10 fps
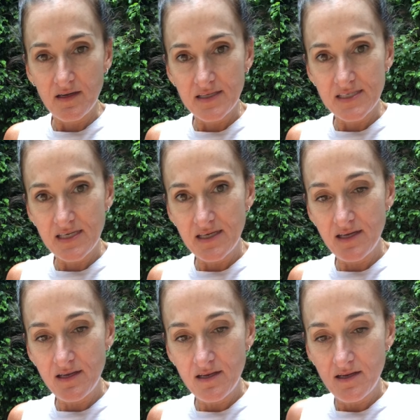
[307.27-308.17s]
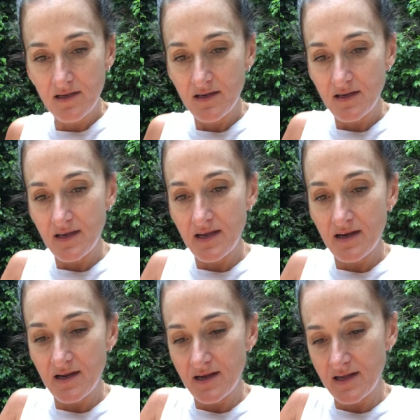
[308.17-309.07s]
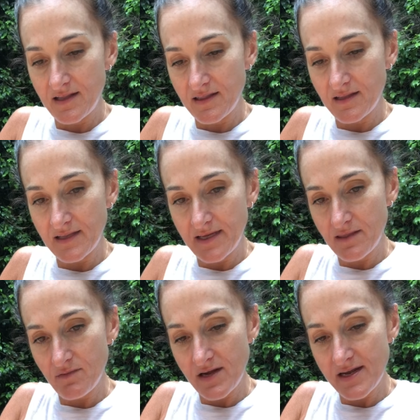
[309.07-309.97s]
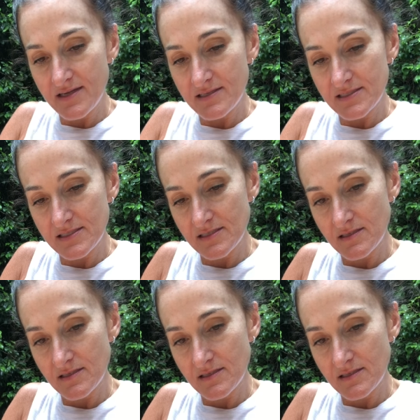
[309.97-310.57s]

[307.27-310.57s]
I take it and I cut the lengthwise,